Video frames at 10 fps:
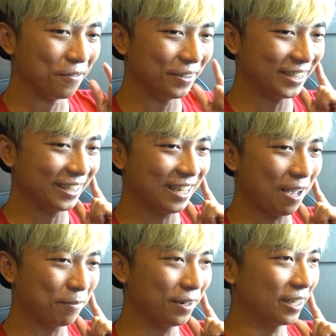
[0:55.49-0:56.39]
which is
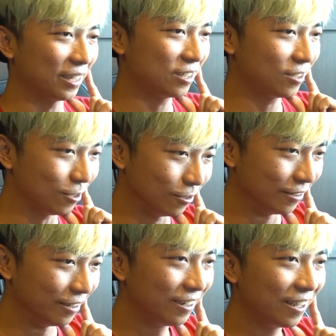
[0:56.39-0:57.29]
happening soon
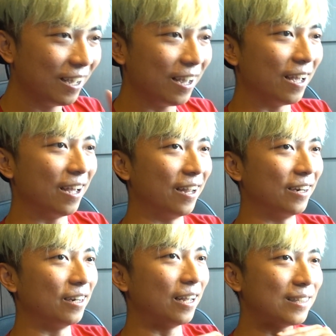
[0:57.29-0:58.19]

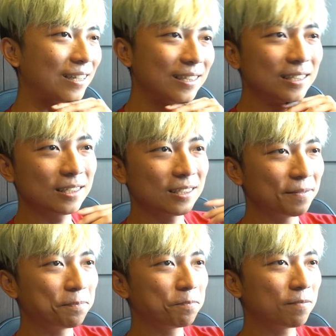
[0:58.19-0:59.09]
and there's this
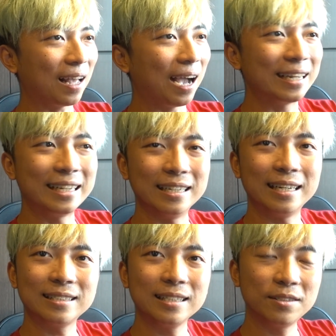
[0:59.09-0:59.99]
idea,
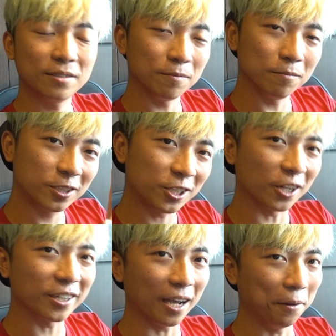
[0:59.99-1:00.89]
there's this
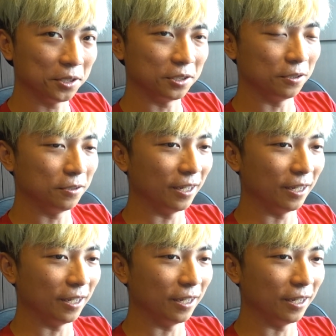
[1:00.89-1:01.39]
shot that I want to do